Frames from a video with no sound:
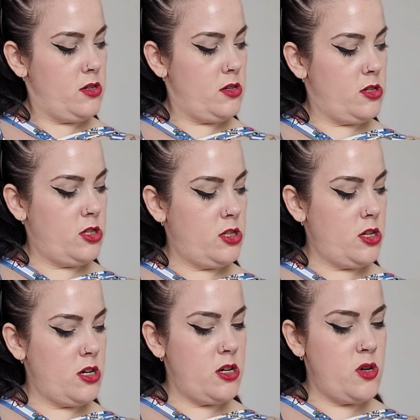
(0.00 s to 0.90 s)

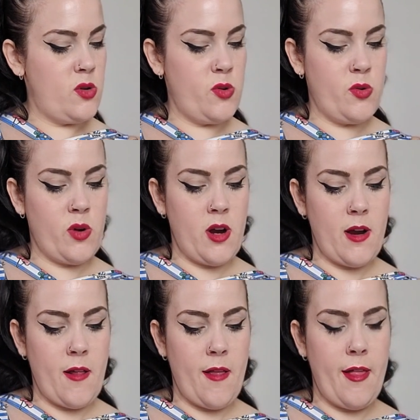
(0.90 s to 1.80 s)
So
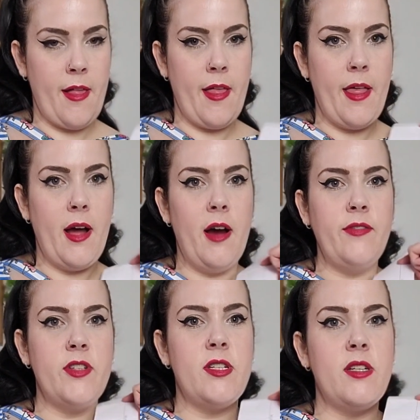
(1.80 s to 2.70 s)
I've